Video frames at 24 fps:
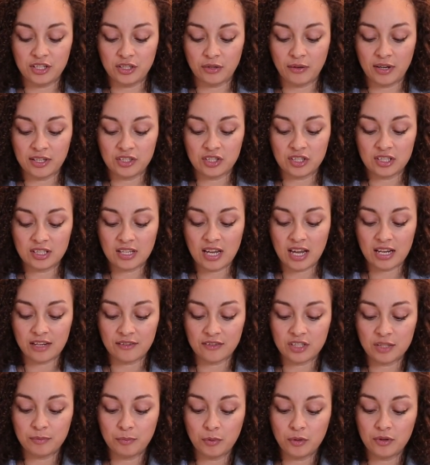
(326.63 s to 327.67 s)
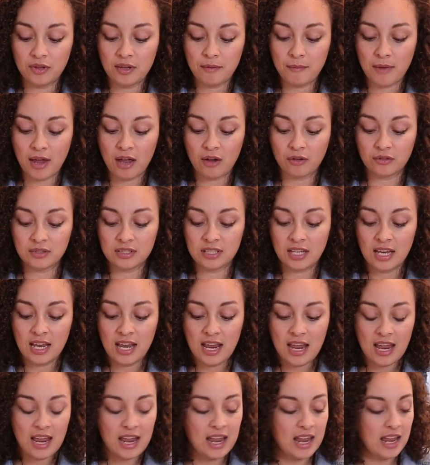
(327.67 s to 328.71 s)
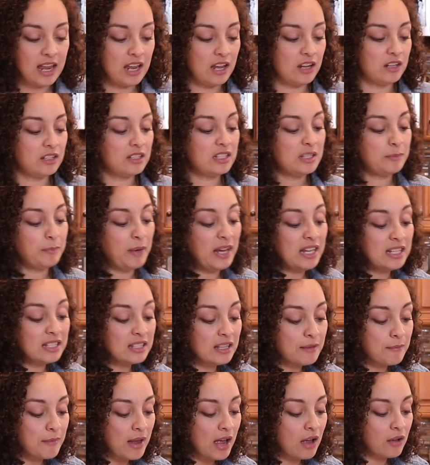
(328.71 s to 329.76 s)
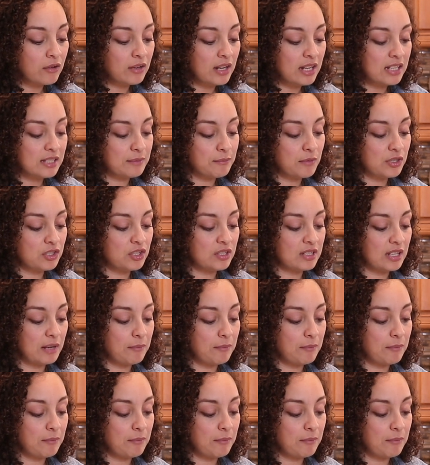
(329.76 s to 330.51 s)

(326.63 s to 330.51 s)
I just kind of spoon them out and space them out as much as I